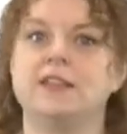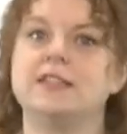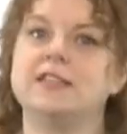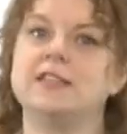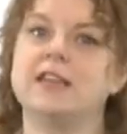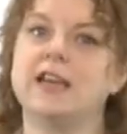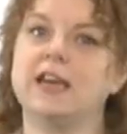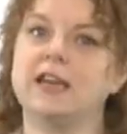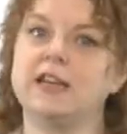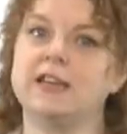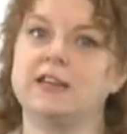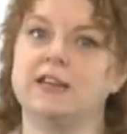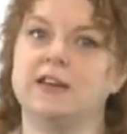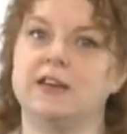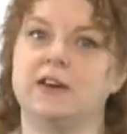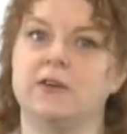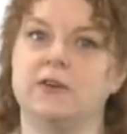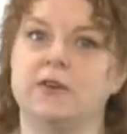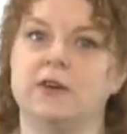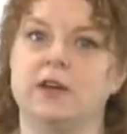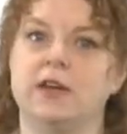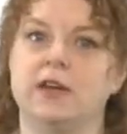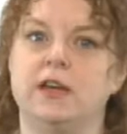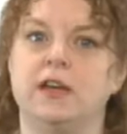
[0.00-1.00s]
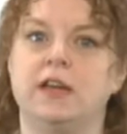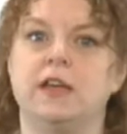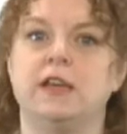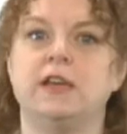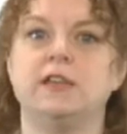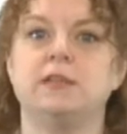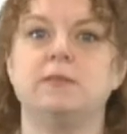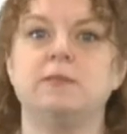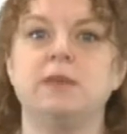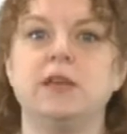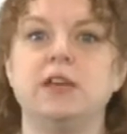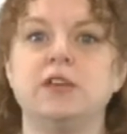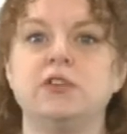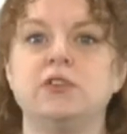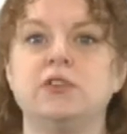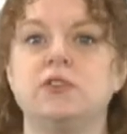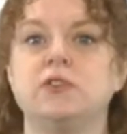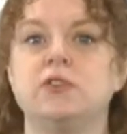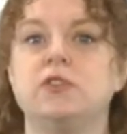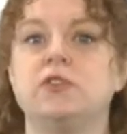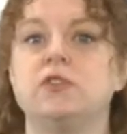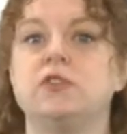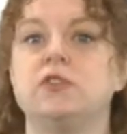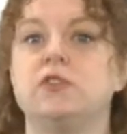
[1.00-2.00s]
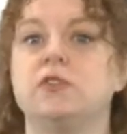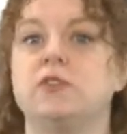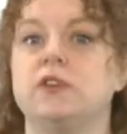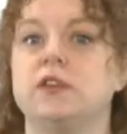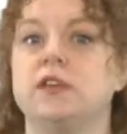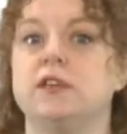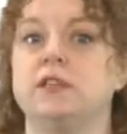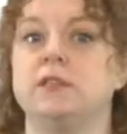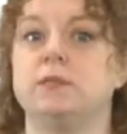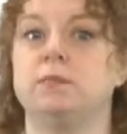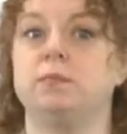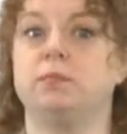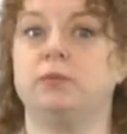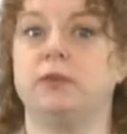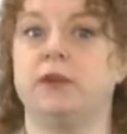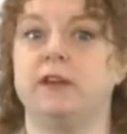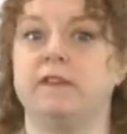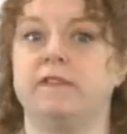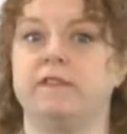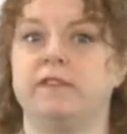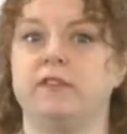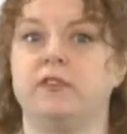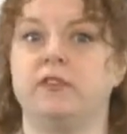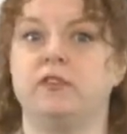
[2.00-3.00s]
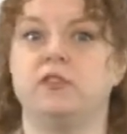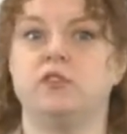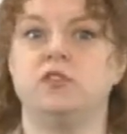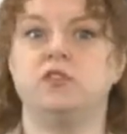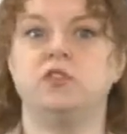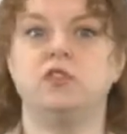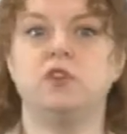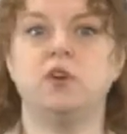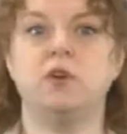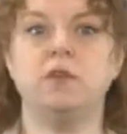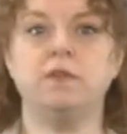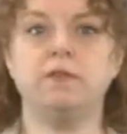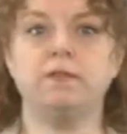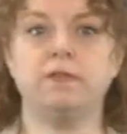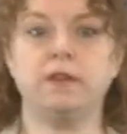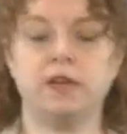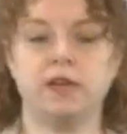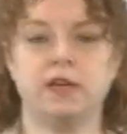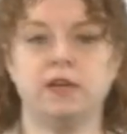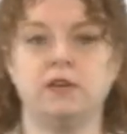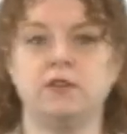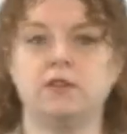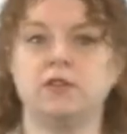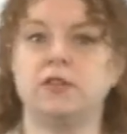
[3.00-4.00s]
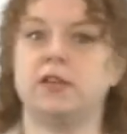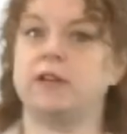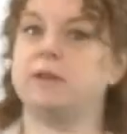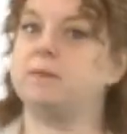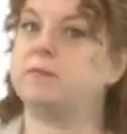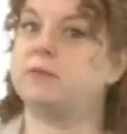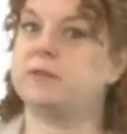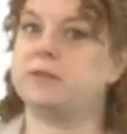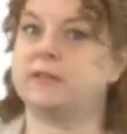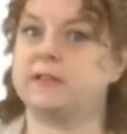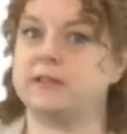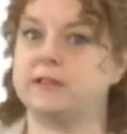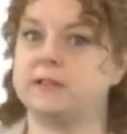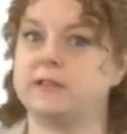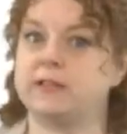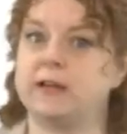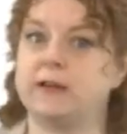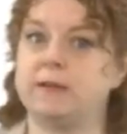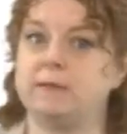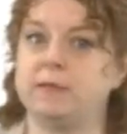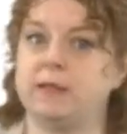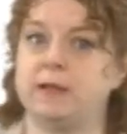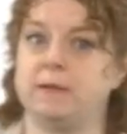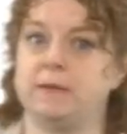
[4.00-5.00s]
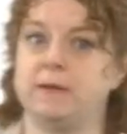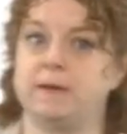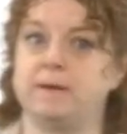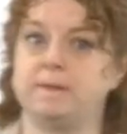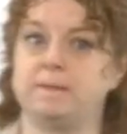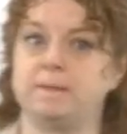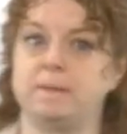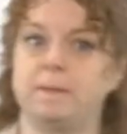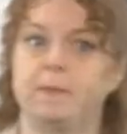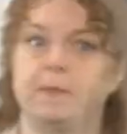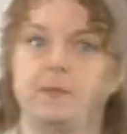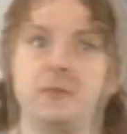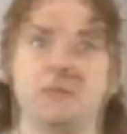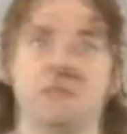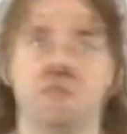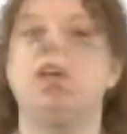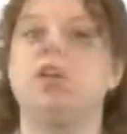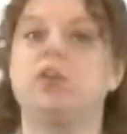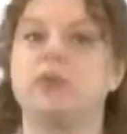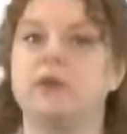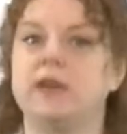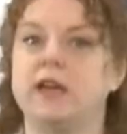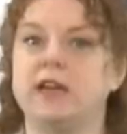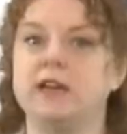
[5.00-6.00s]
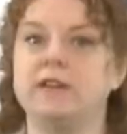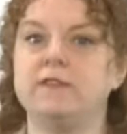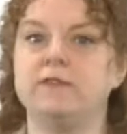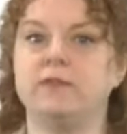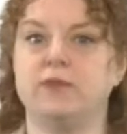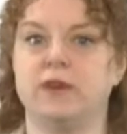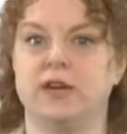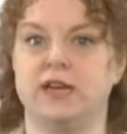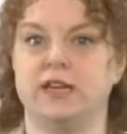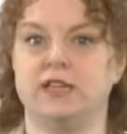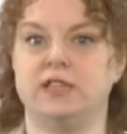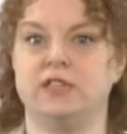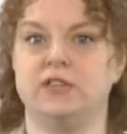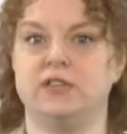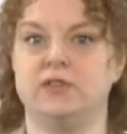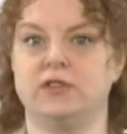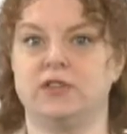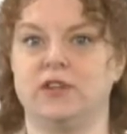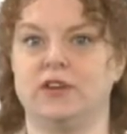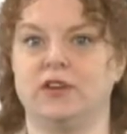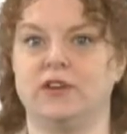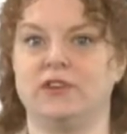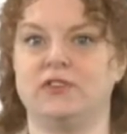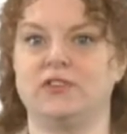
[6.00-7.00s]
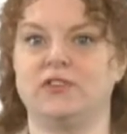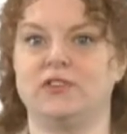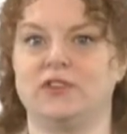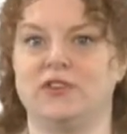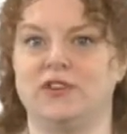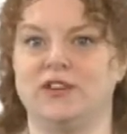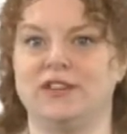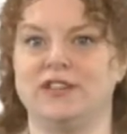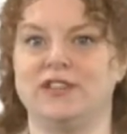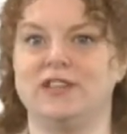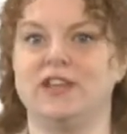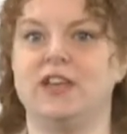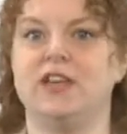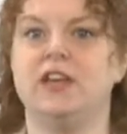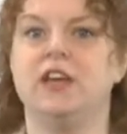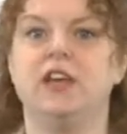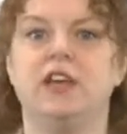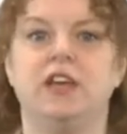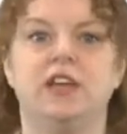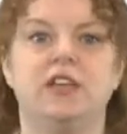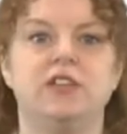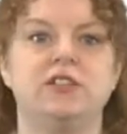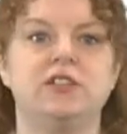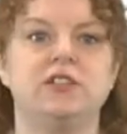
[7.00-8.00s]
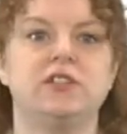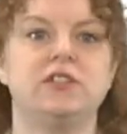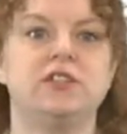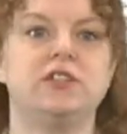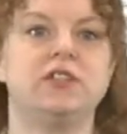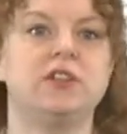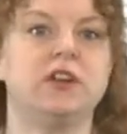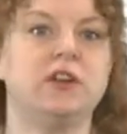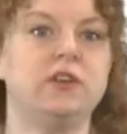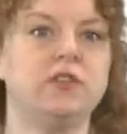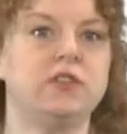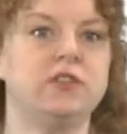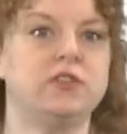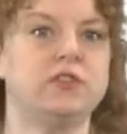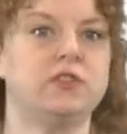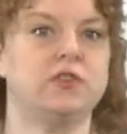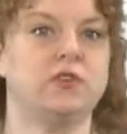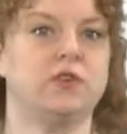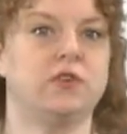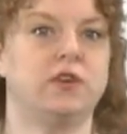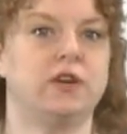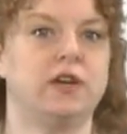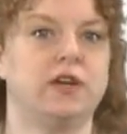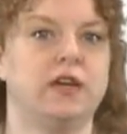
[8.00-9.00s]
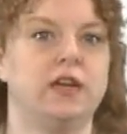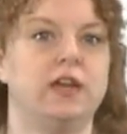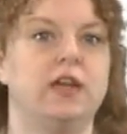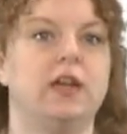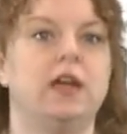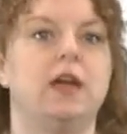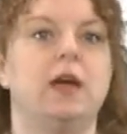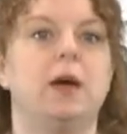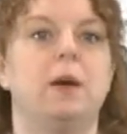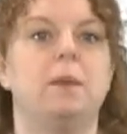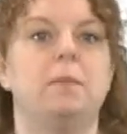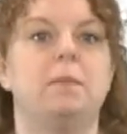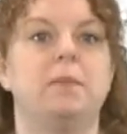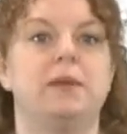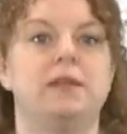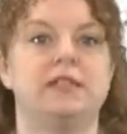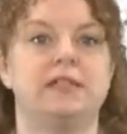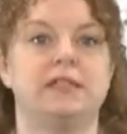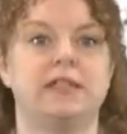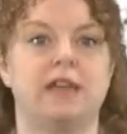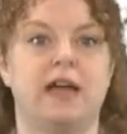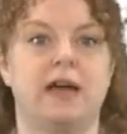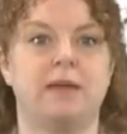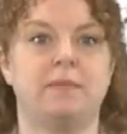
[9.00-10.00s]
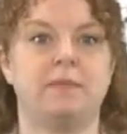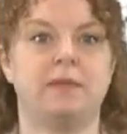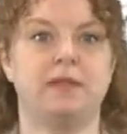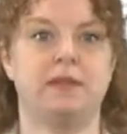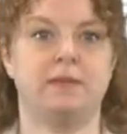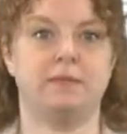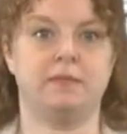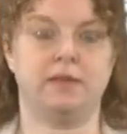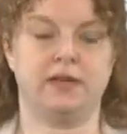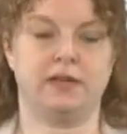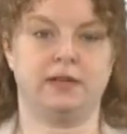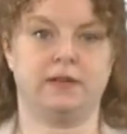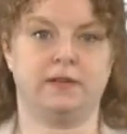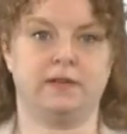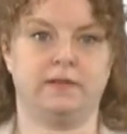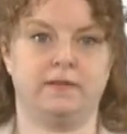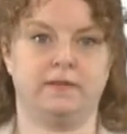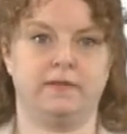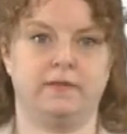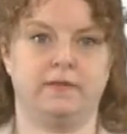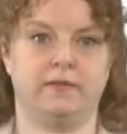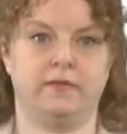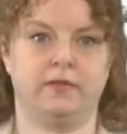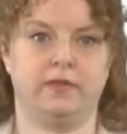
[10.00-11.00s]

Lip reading: A second note is make sure the story is brief. Don't forget your 10% time limit. A creative way to use longer stories is to start the story, but stop in the middle.